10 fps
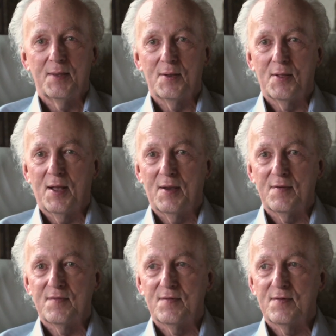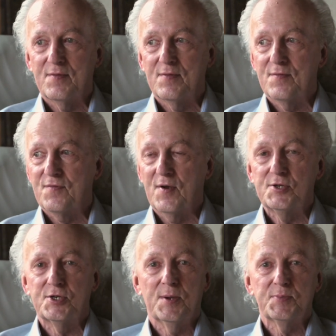You'll have
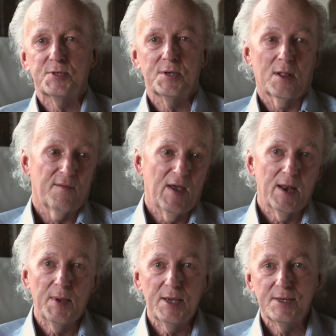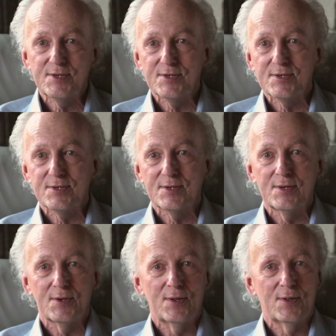friendships. You'll have enemies.
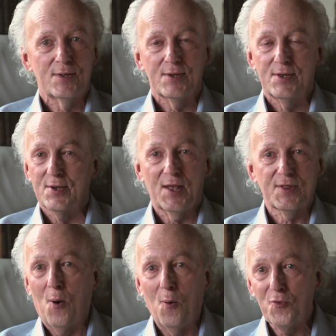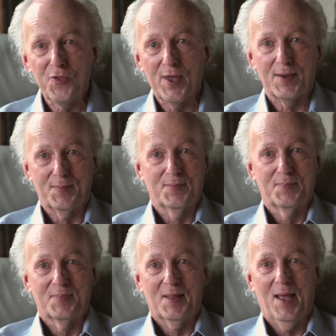You'll, you'll get the whole thing.
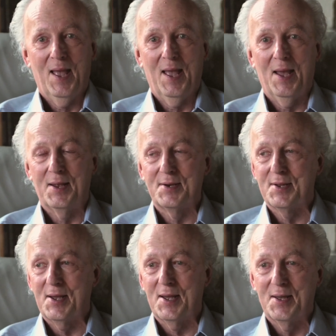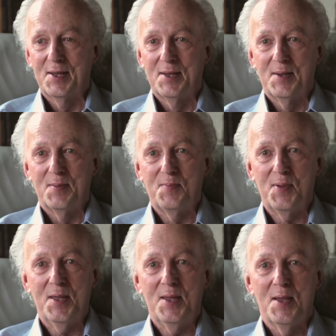And uh,
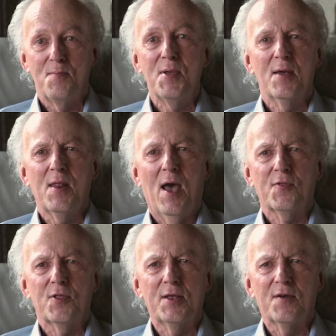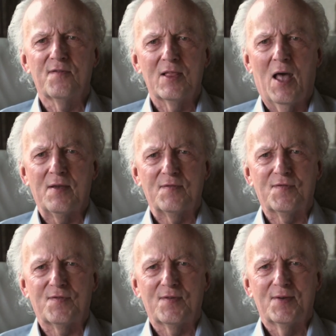be, be an athlete of
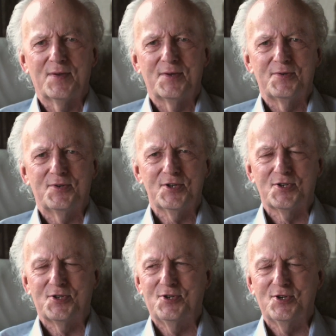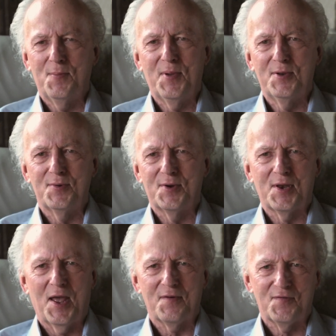life. Just jump into it
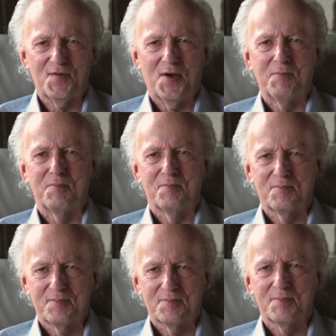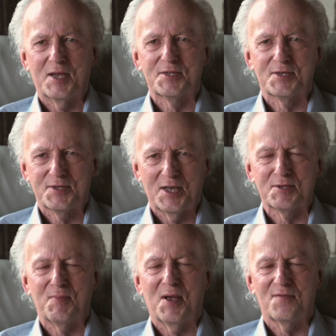and have fun. That's,
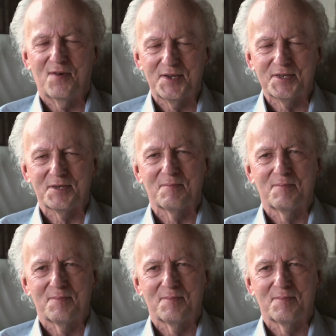that's my advice.